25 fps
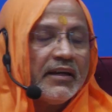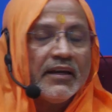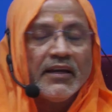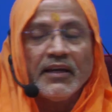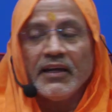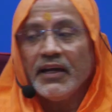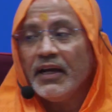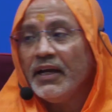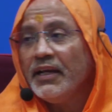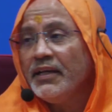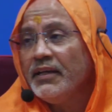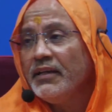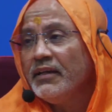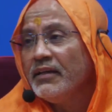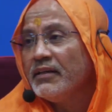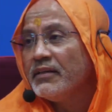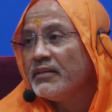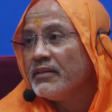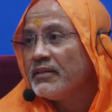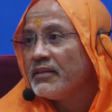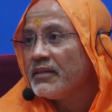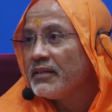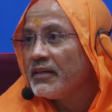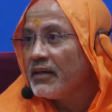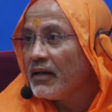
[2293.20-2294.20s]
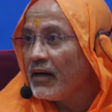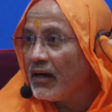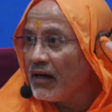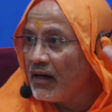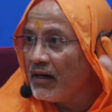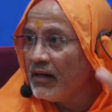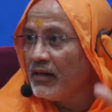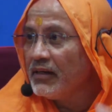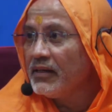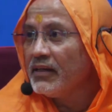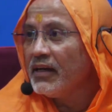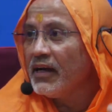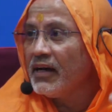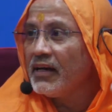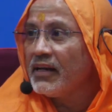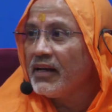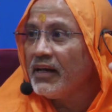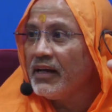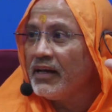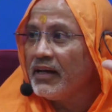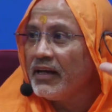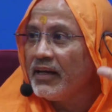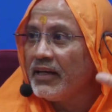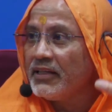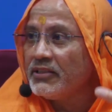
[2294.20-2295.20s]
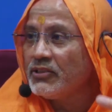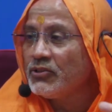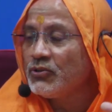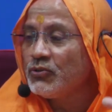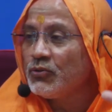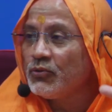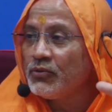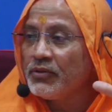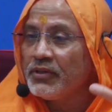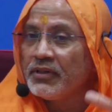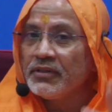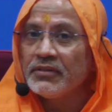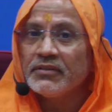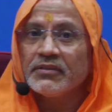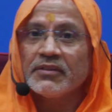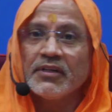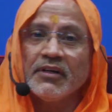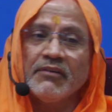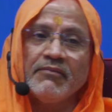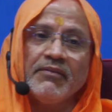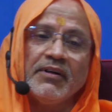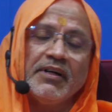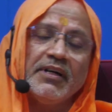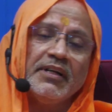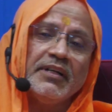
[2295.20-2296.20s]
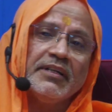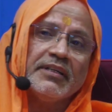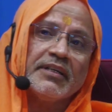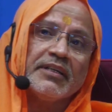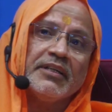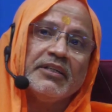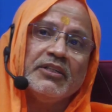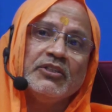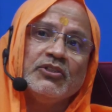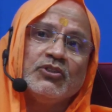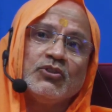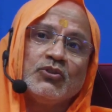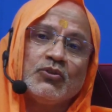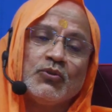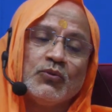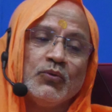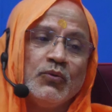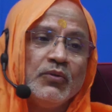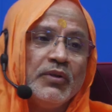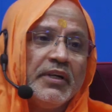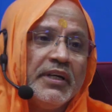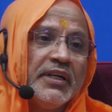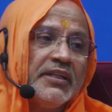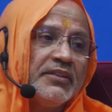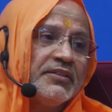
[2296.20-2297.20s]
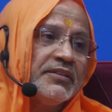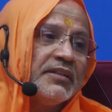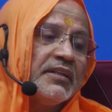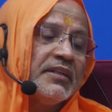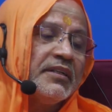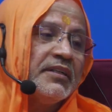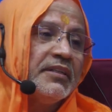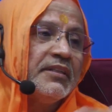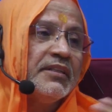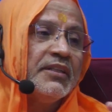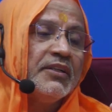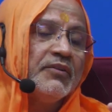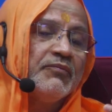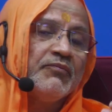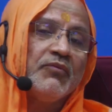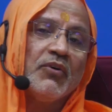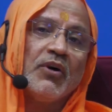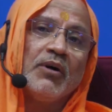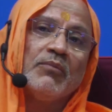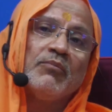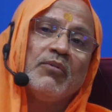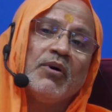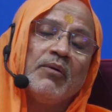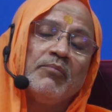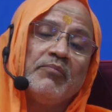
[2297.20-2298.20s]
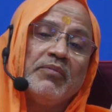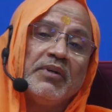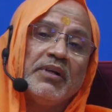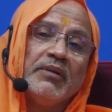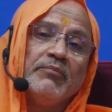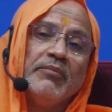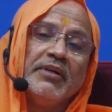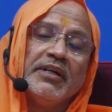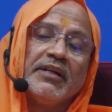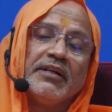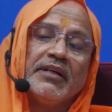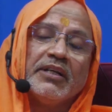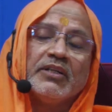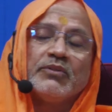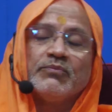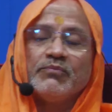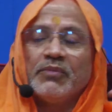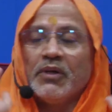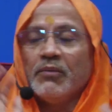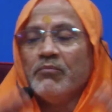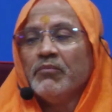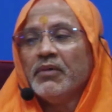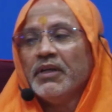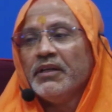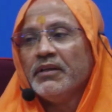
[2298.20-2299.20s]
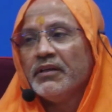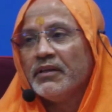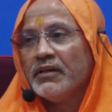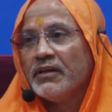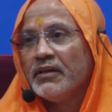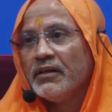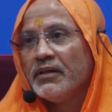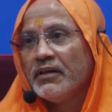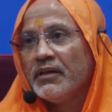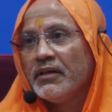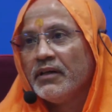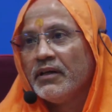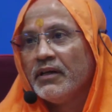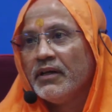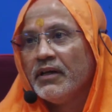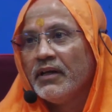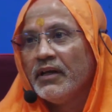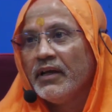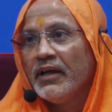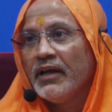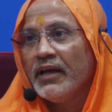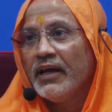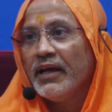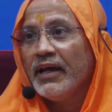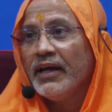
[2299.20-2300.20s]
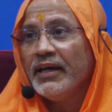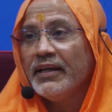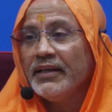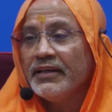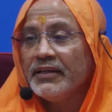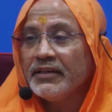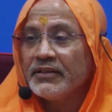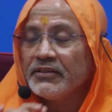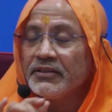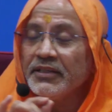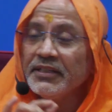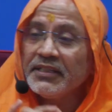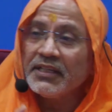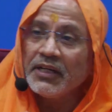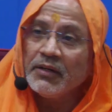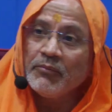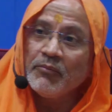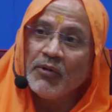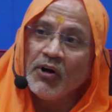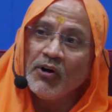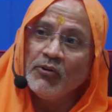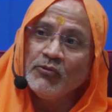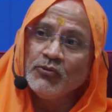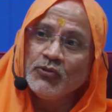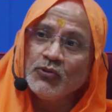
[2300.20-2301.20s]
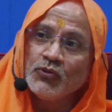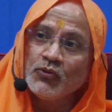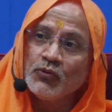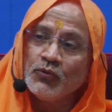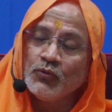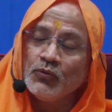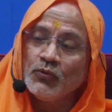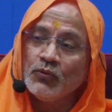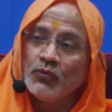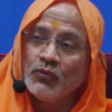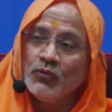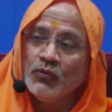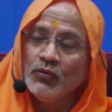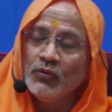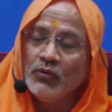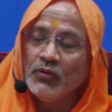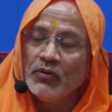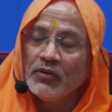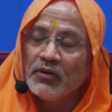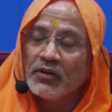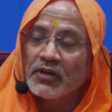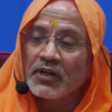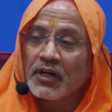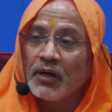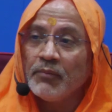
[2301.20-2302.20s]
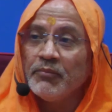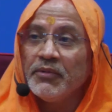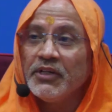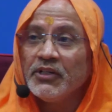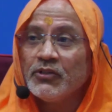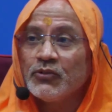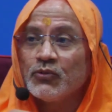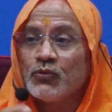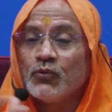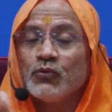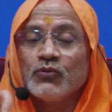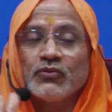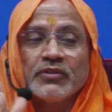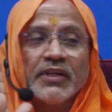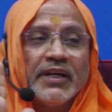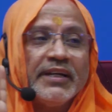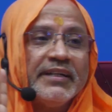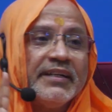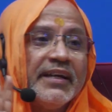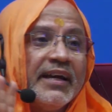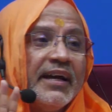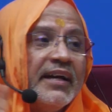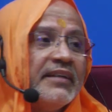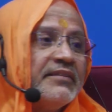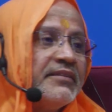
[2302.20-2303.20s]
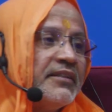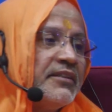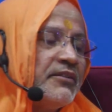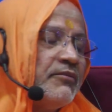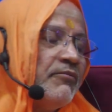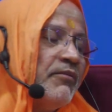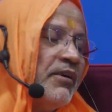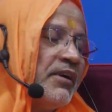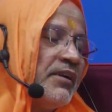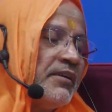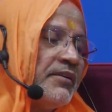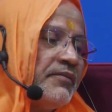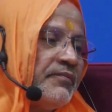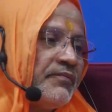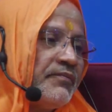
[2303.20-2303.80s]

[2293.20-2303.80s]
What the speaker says: And ahankara has to discover its true nature in the form of limitless Brahman. And it amounts to commit suicide, as it were.